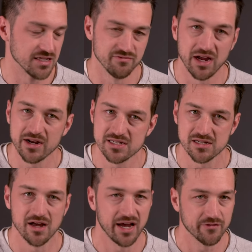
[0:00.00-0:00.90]
It's very
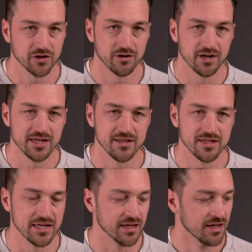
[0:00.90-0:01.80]
sought after in
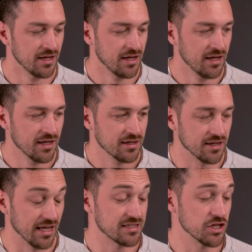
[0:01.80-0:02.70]
the
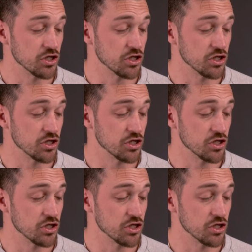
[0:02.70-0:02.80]
collecting